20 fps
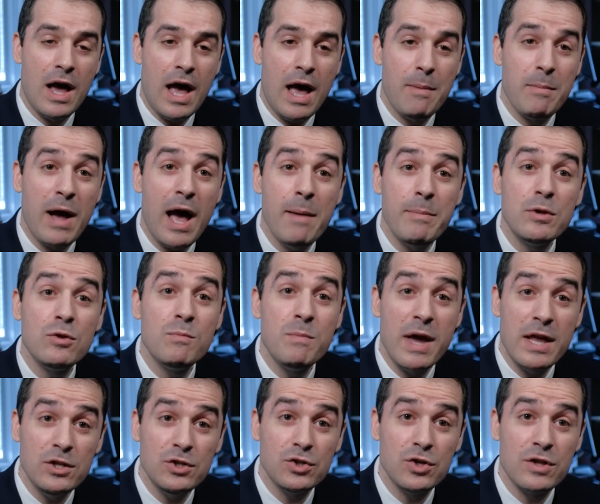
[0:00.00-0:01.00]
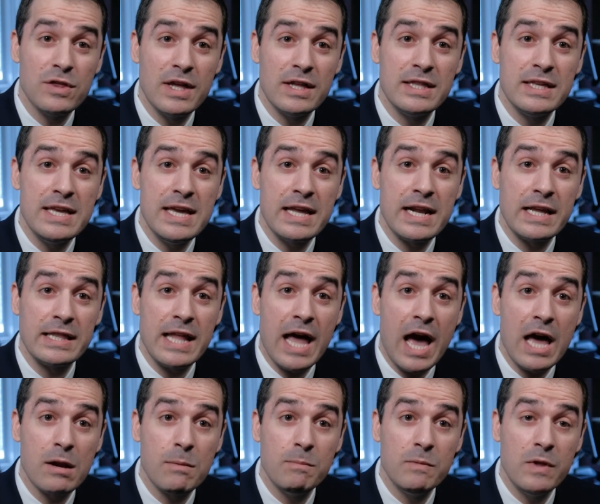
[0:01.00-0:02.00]
I'm happy to mention that here at
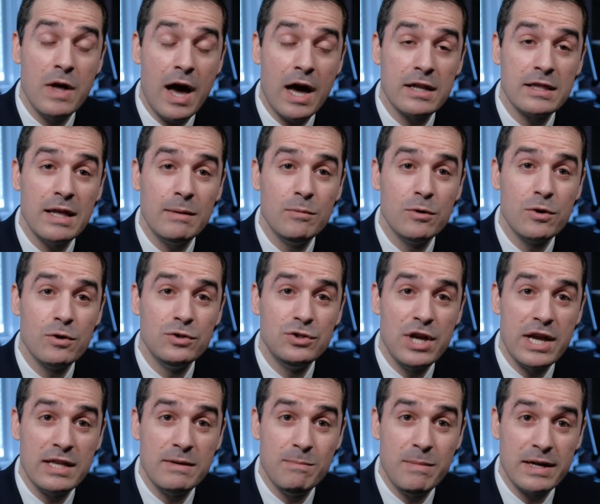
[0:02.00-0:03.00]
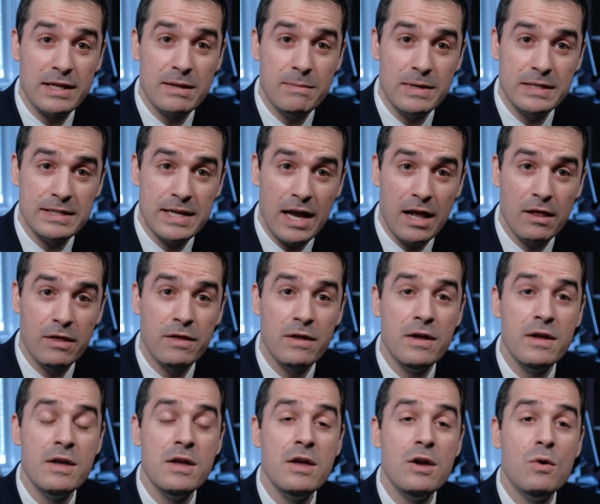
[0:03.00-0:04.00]
RWJ Barnabas Health,
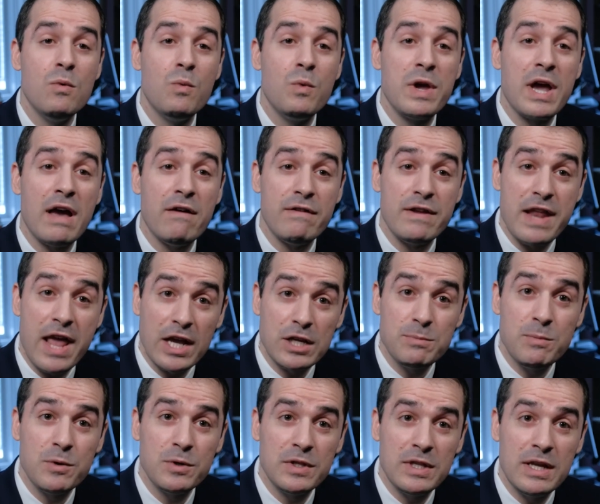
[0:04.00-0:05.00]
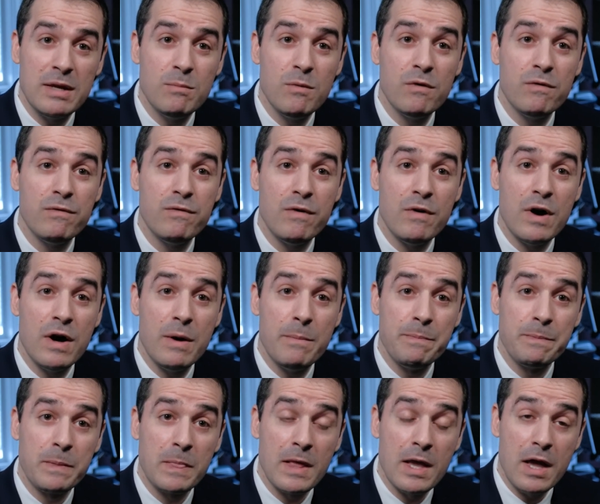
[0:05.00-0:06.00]
we have an expert team of
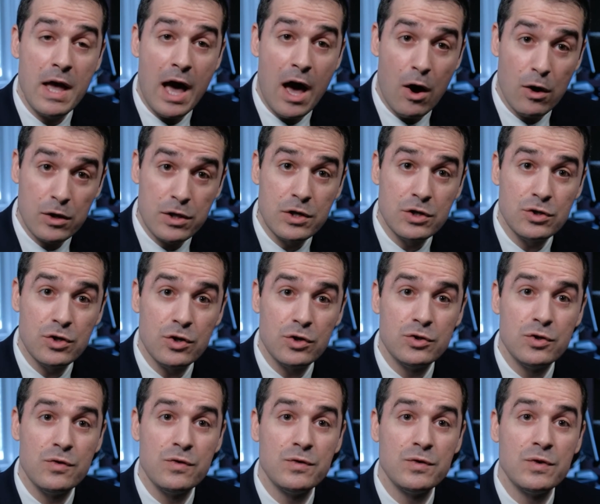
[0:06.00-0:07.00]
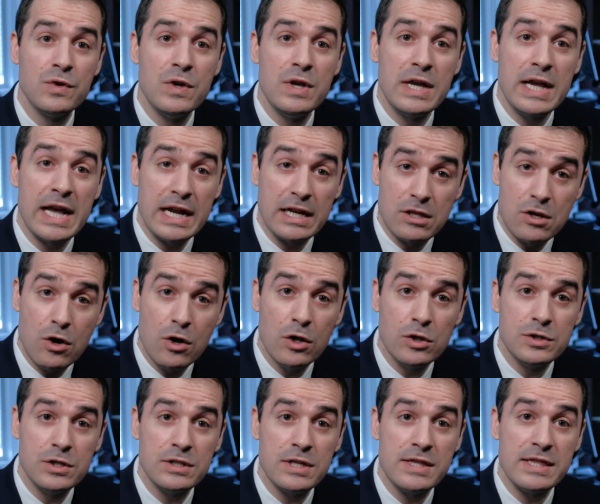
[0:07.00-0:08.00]
um, aortic surgeons,
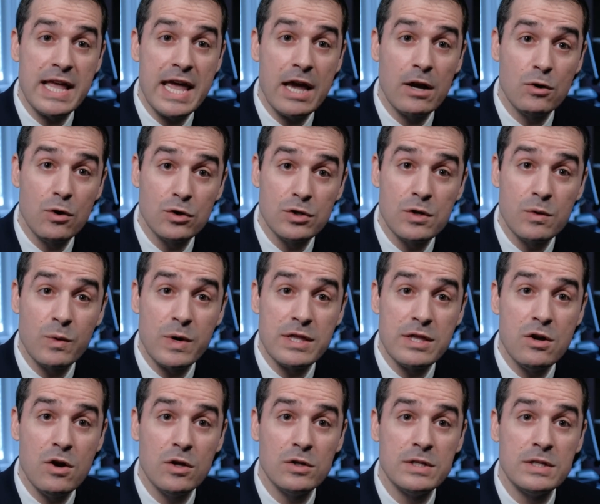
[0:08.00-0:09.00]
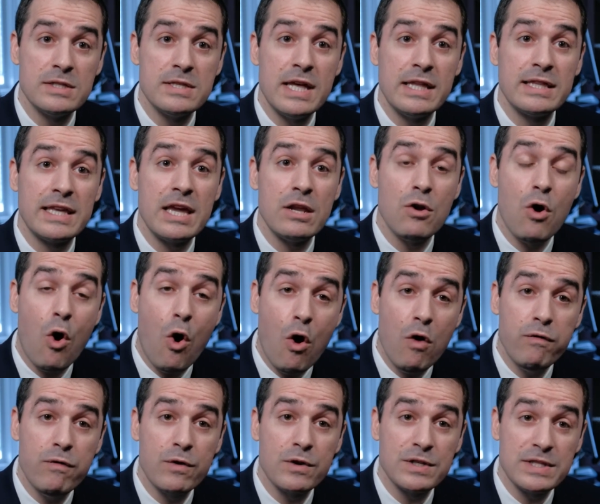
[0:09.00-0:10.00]
cardiologists, and diagnostic radiologists that can
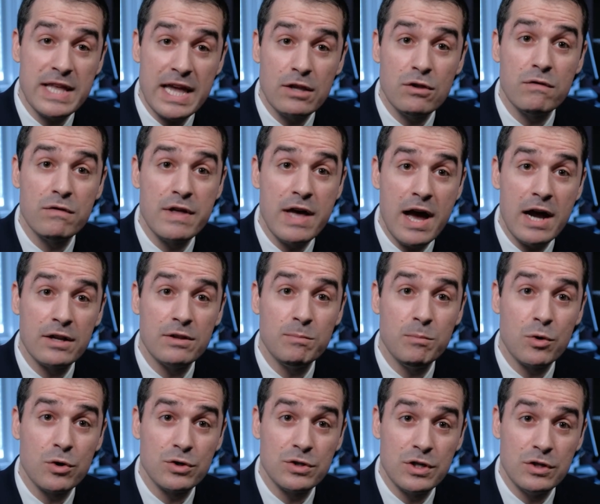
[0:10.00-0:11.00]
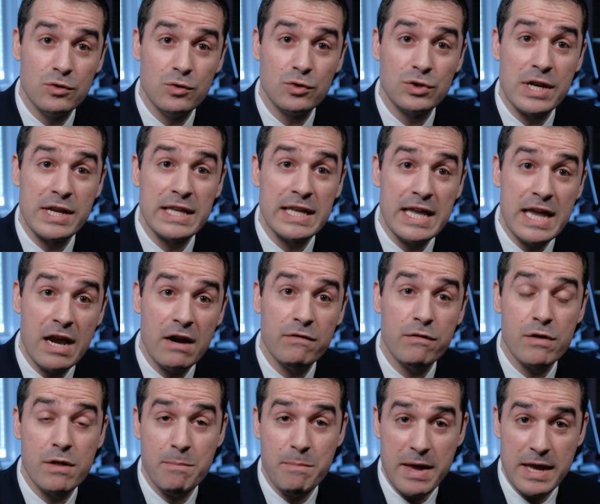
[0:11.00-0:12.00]
offer state-of-the-art procedures and care
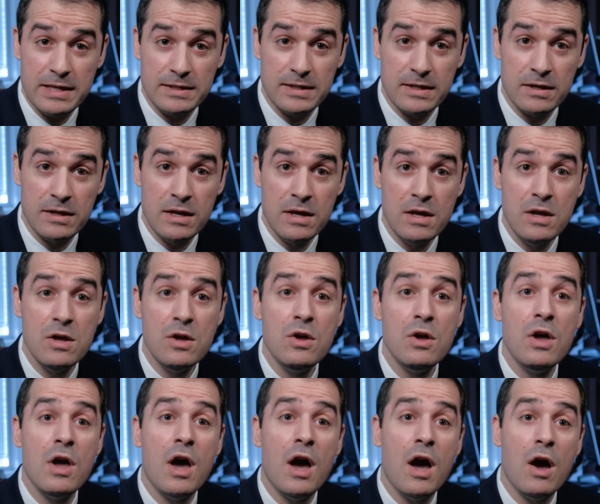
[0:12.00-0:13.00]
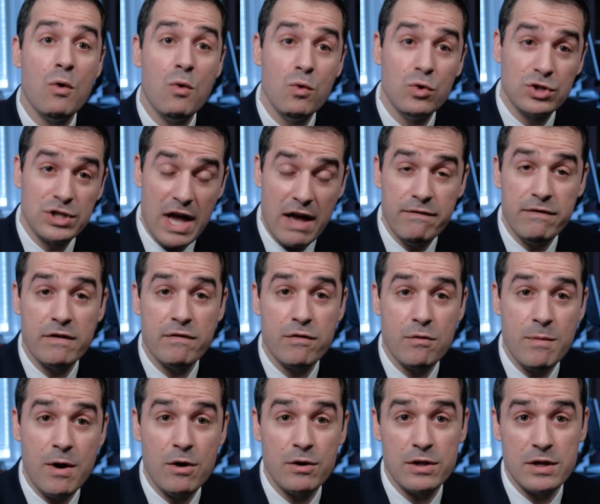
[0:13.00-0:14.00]
for the patient uh, who suffer
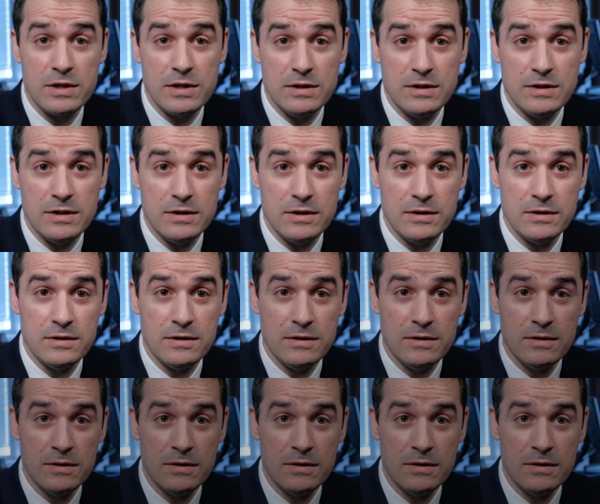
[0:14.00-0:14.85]
from aortic diseases.